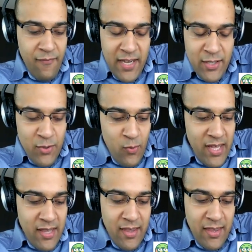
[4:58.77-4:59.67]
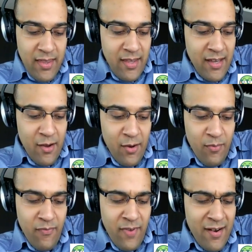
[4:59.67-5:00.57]
fixed width,
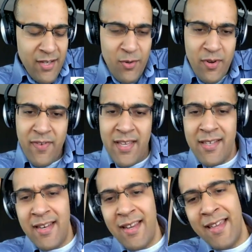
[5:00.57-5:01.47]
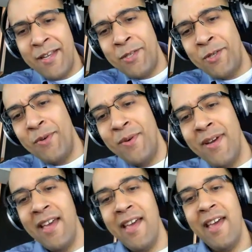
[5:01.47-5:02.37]
very sort of easy to get into,
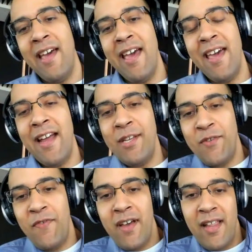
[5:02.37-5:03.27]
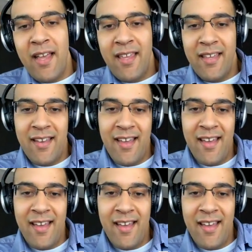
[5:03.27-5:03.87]
and I just felt like it